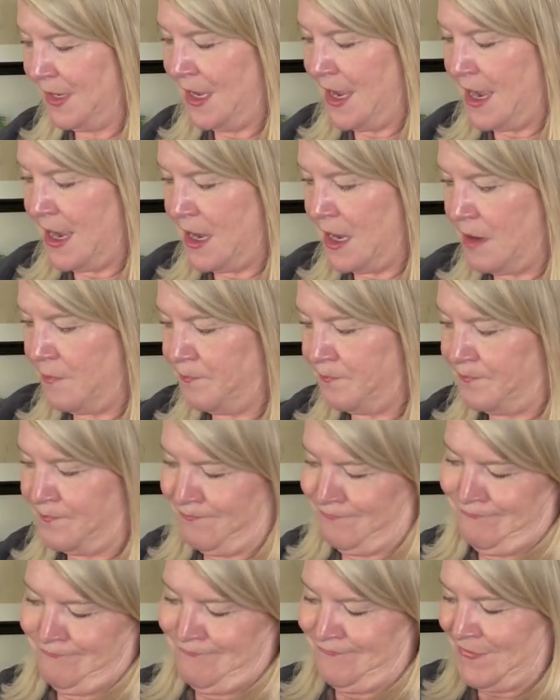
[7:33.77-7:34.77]

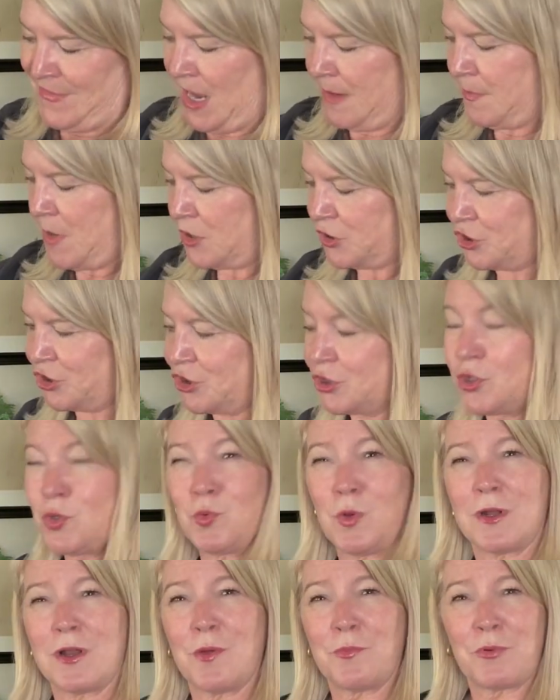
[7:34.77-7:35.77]
I'm not sure
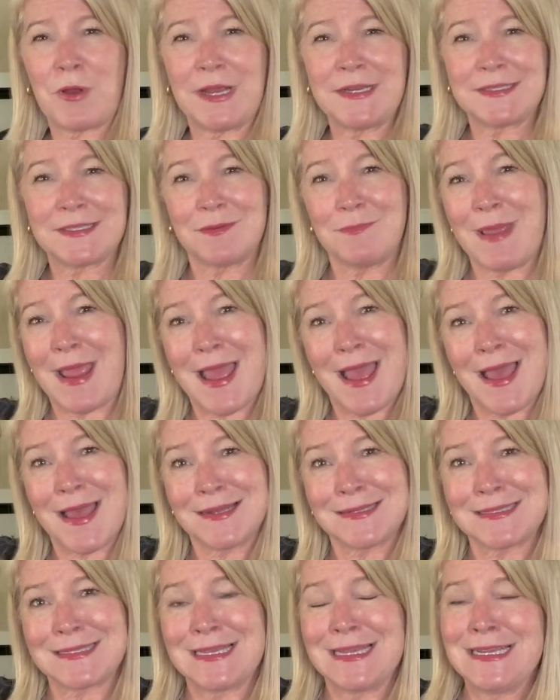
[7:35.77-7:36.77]
what I'll price him at.